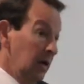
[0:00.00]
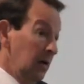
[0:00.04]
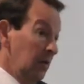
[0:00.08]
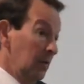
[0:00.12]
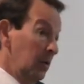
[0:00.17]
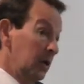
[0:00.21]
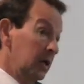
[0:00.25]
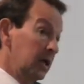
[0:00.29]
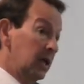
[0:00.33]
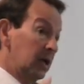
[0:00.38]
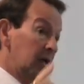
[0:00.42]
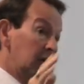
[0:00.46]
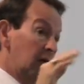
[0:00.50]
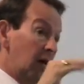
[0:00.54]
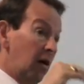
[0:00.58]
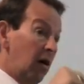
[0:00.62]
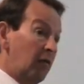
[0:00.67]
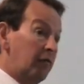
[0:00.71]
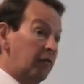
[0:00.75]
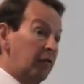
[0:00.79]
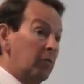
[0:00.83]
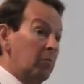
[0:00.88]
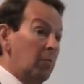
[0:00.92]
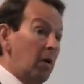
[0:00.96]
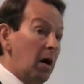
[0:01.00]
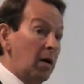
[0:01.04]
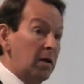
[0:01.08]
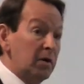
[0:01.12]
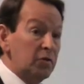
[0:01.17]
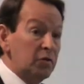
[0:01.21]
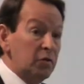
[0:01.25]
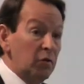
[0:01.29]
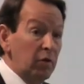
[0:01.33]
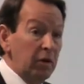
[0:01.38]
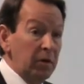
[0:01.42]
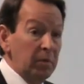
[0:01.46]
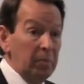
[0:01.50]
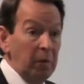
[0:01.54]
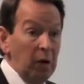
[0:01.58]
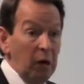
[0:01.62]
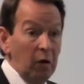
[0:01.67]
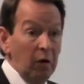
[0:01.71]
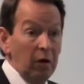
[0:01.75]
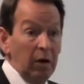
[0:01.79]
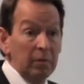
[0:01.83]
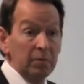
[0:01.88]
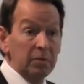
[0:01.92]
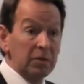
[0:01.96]
We need to offer Montessori
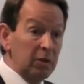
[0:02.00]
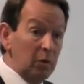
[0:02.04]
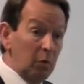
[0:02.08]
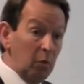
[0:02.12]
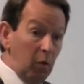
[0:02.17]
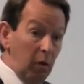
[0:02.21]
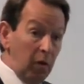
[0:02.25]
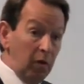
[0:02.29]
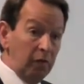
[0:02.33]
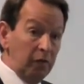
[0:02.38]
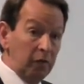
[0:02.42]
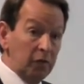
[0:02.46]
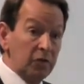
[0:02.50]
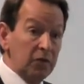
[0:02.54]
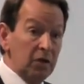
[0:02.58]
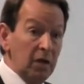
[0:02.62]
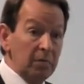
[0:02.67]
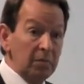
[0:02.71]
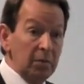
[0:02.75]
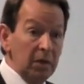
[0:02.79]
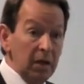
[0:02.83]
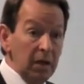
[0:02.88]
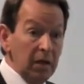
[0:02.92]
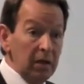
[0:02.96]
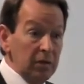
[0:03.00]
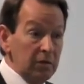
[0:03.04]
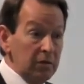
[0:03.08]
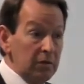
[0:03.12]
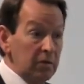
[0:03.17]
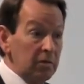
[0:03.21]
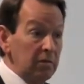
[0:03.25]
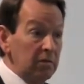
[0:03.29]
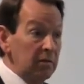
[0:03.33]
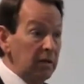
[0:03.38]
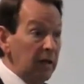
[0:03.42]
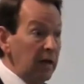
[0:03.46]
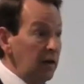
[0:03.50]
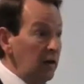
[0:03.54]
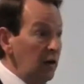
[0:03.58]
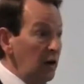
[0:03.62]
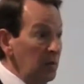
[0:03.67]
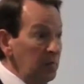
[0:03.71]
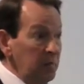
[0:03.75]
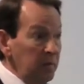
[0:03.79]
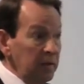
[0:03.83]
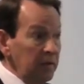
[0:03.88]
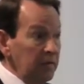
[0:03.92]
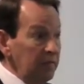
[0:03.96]
programs that work for some kids. That
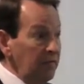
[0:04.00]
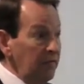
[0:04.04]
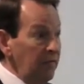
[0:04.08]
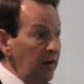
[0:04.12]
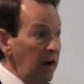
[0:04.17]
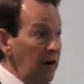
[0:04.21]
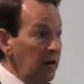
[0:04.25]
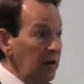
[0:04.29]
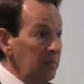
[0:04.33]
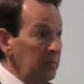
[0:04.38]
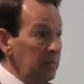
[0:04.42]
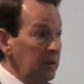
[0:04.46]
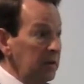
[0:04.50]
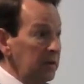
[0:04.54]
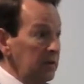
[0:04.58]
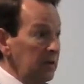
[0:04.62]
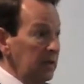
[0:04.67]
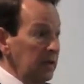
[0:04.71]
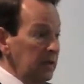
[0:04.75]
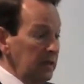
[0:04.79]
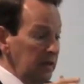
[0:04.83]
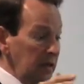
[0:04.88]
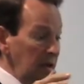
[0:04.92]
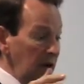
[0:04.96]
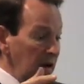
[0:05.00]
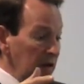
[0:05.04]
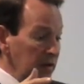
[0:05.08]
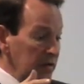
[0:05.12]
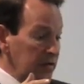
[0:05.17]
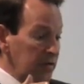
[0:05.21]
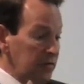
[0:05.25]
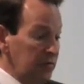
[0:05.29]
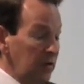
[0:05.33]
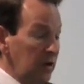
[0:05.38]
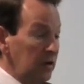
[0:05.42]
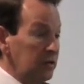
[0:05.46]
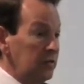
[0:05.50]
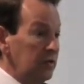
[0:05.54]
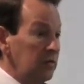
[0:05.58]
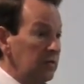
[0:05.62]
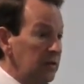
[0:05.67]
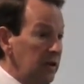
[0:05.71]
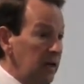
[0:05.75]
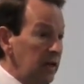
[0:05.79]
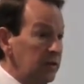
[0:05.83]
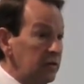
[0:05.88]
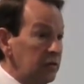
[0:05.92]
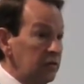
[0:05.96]
open environment and the unstructured
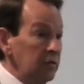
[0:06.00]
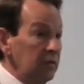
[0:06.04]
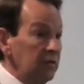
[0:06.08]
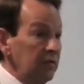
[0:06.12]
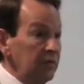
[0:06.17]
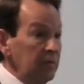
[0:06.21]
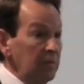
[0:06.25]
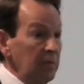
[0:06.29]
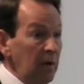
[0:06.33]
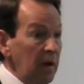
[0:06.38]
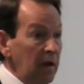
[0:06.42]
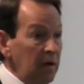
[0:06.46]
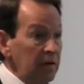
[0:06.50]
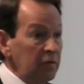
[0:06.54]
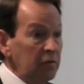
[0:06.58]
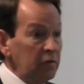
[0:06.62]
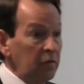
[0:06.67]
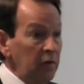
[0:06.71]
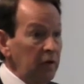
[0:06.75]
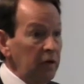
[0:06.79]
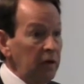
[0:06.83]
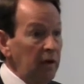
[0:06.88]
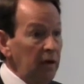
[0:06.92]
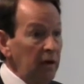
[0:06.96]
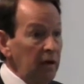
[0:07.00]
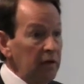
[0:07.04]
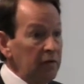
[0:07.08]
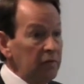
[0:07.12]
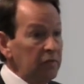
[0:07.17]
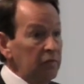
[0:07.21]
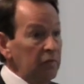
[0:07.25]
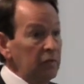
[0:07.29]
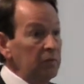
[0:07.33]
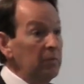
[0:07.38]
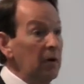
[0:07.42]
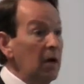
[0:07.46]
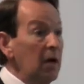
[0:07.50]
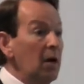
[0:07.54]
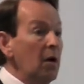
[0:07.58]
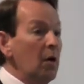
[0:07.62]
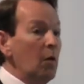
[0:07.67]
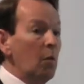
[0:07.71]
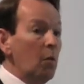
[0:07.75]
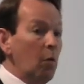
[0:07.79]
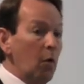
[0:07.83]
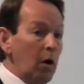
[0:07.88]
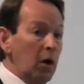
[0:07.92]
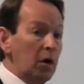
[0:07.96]
nature of the Montessori classroom
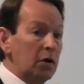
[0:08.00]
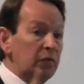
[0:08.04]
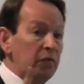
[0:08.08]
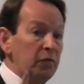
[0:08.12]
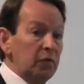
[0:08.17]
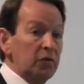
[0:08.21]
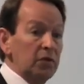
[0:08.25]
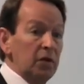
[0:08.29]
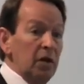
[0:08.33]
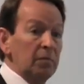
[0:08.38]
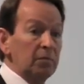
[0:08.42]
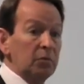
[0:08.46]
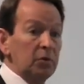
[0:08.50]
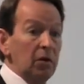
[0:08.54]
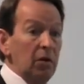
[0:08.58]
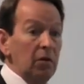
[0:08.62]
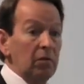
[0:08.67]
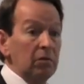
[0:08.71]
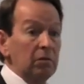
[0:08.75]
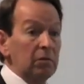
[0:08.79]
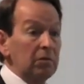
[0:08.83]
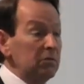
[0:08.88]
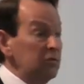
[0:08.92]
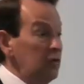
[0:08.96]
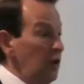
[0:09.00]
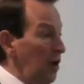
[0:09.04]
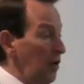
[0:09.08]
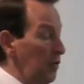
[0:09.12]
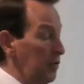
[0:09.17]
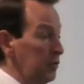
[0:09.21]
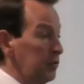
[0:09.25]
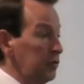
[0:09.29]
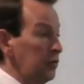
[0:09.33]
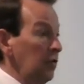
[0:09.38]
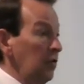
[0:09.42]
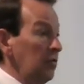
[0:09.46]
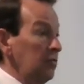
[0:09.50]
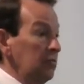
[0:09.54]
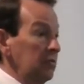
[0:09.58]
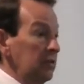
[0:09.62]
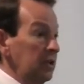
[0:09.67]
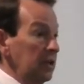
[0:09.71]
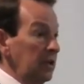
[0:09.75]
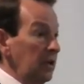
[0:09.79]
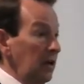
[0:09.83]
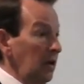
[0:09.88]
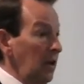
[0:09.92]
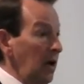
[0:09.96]
works for some children. Other children
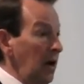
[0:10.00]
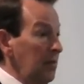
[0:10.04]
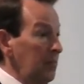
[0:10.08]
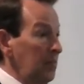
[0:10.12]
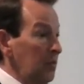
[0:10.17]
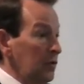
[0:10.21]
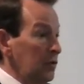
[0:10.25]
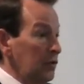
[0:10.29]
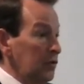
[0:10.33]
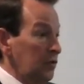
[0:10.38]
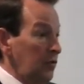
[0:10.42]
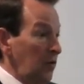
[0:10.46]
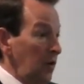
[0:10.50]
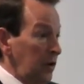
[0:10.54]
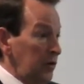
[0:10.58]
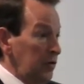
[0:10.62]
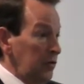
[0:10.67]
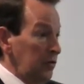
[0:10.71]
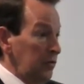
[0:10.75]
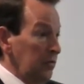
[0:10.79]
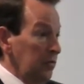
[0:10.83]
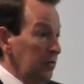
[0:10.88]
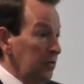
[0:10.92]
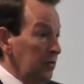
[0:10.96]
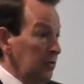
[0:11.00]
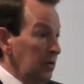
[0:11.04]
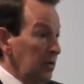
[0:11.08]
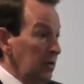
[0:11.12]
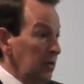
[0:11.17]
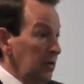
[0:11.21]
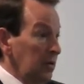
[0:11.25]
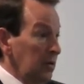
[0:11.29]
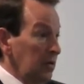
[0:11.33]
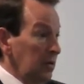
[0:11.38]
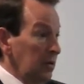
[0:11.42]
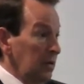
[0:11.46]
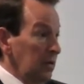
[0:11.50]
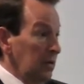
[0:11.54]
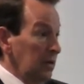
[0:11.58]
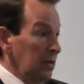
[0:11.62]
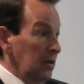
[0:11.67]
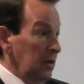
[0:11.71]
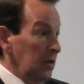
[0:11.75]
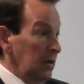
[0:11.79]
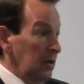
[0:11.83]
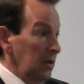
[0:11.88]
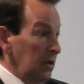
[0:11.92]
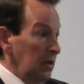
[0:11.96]
need a lot more structure,
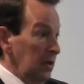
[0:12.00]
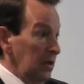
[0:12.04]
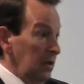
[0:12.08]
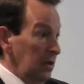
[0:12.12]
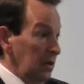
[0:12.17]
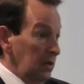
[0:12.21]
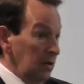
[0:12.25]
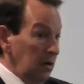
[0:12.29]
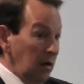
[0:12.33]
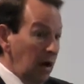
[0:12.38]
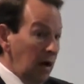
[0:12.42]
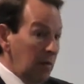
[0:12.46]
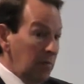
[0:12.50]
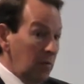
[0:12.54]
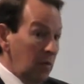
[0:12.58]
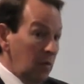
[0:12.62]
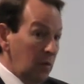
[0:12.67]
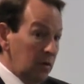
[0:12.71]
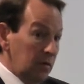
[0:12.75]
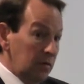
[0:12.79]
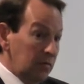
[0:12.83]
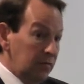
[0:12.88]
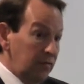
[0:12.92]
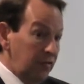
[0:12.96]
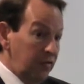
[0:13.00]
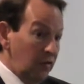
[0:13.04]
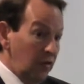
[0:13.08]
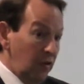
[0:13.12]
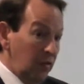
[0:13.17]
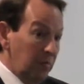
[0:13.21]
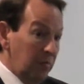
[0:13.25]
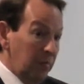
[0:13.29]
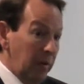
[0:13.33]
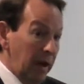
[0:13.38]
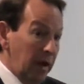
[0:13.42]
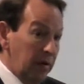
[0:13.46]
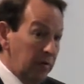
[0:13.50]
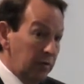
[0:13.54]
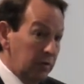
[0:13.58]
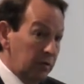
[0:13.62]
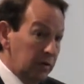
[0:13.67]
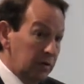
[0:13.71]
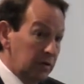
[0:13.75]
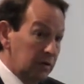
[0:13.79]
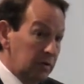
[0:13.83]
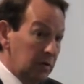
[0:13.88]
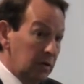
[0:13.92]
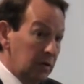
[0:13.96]
a lot more firm
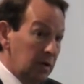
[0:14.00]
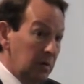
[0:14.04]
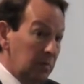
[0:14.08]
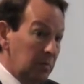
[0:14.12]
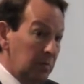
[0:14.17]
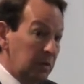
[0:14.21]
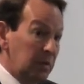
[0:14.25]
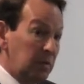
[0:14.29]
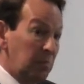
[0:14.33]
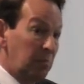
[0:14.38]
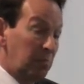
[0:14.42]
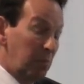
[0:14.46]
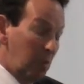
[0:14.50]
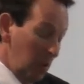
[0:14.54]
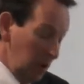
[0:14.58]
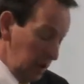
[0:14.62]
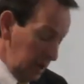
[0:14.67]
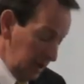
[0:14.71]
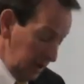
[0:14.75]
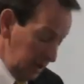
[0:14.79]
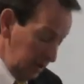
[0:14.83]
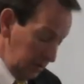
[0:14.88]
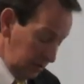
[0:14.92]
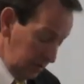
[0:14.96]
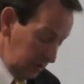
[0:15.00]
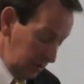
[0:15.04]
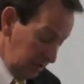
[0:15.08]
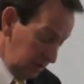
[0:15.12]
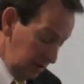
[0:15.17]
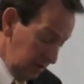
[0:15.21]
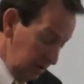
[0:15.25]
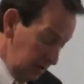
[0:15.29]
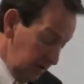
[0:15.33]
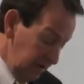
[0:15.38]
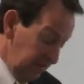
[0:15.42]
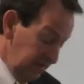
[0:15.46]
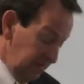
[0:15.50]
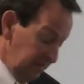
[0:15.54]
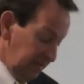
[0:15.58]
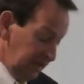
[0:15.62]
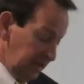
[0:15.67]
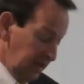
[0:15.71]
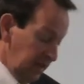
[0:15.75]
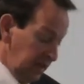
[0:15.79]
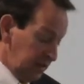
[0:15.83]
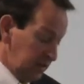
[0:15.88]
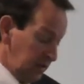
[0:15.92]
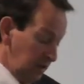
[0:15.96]
boundaries. But the point is
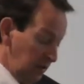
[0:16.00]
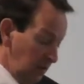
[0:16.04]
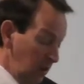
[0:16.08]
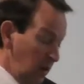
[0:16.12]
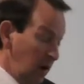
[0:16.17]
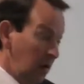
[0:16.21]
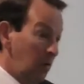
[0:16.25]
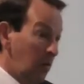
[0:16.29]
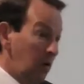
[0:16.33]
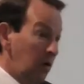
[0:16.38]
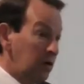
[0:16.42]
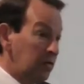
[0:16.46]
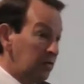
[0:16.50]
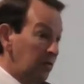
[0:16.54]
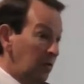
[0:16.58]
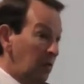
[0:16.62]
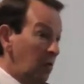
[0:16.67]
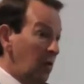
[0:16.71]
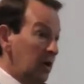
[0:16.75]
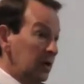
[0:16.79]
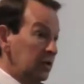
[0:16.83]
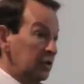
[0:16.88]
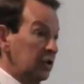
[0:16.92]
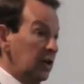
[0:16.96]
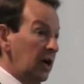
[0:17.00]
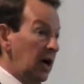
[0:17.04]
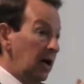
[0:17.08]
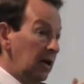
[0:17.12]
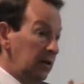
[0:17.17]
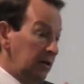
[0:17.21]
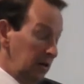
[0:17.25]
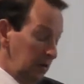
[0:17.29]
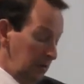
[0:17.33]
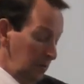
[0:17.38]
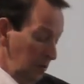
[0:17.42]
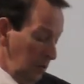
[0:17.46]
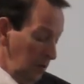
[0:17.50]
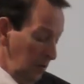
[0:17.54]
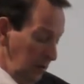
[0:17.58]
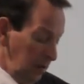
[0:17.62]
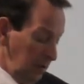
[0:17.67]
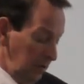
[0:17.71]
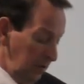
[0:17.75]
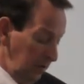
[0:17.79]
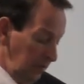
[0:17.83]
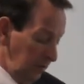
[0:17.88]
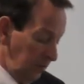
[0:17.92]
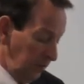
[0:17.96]
that what works for one child doesn't work
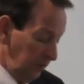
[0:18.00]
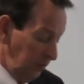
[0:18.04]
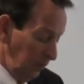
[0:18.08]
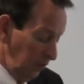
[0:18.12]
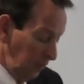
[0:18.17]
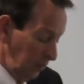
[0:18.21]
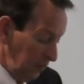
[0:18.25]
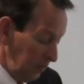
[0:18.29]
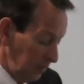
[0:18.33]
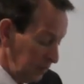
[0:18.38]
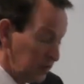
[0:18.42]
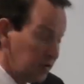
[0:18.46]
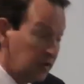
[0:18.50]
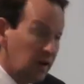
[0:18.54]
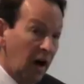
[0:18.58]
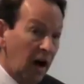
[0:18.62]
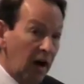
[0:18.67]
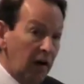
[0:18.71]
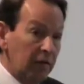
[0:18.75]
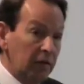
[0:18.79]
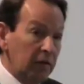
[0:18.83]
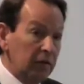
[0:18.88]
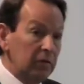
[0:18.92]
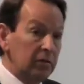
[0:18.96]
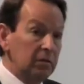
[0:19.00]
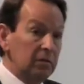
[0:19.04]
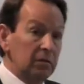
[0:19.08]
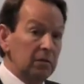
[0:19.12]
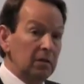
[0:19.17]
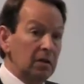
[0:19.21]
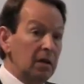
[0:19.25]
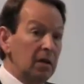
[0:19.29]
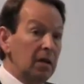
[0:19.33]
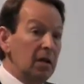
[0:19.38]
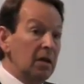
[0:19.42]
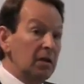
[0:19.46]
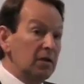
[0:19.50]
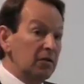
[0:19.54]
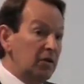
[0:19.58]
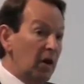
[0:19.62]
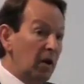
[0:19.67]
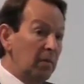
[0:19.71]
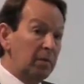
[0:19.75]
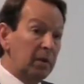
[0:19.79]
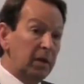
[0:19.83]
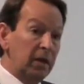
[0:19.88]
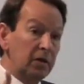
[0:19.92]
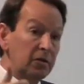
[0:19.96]
for others.
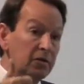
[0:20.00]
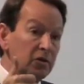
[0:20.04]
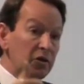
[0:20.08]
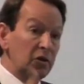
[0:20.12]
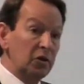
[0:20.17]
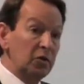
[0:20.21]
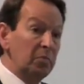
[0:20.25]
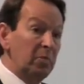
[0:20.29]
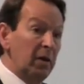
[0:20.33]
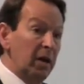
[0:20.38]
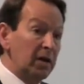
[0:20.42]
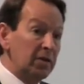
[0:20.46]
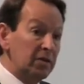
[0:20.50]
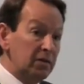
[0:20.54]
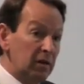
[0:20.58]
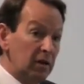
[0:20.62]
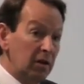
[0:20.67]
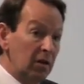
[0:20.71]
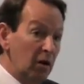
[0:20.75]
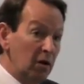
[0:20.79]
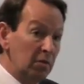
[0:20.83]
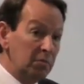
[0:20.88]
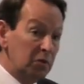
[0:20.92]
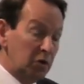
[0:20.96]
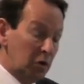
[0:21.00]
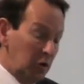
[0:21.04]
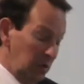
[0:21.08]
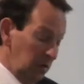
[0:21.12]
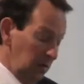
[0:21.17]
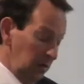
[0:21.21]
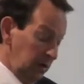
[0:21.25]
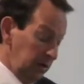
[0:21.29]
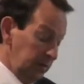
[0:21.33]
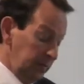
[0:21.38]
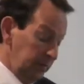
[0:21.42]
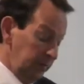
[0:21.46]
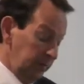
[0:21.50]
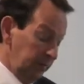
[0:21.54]
Some kids do best at homeschooling.